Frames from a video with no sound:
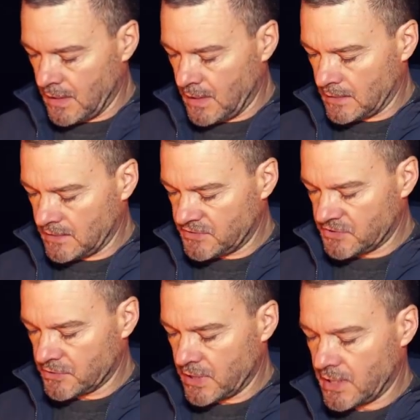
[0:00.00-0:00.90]
and let's
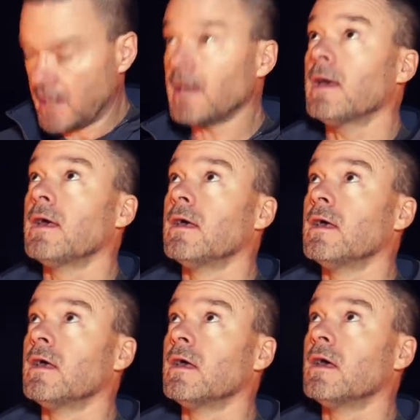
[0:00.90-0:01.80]
try
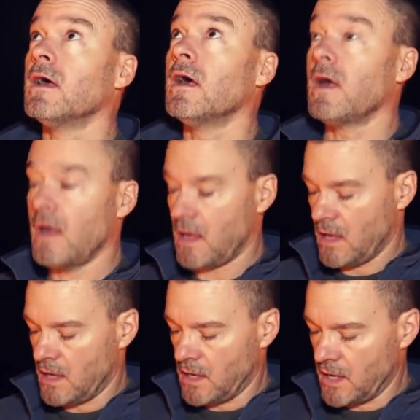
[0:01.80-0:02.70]

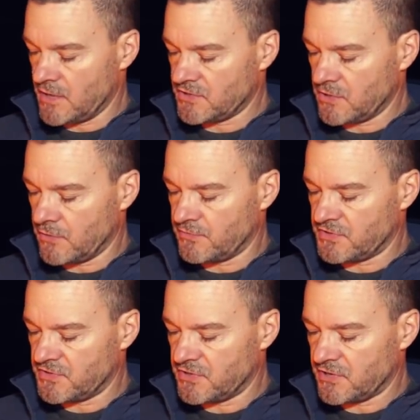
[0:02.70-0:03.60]
an I S O of
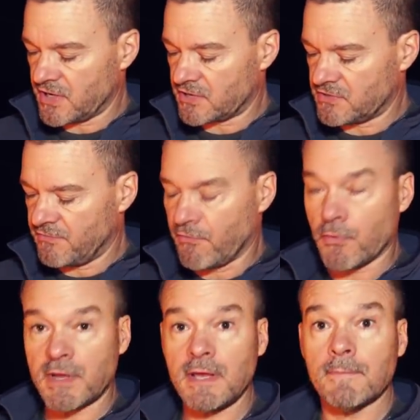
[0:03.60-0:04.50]
six
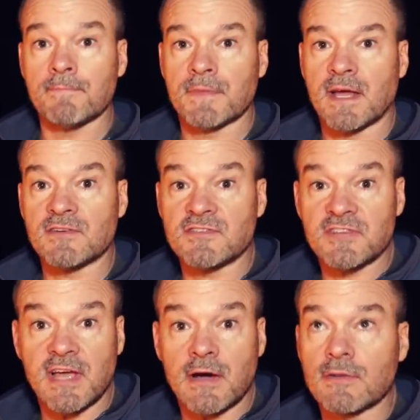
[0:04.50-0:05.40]
forty and just
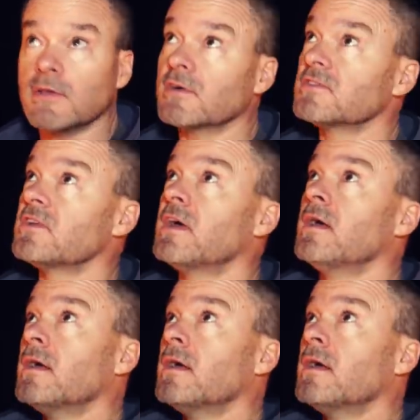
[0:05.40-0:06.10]
see how it looks.